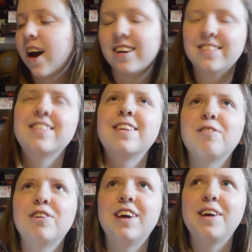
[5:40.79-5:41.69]
I just love
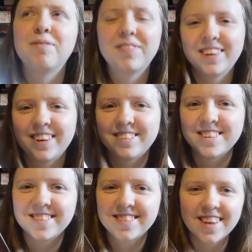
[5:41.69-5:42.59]
her name.
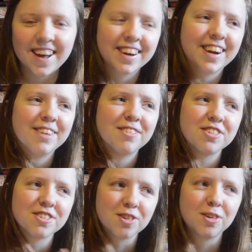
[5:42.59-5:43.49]
I can't even
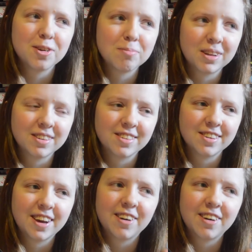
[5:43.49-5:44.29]
just call her Millicent now.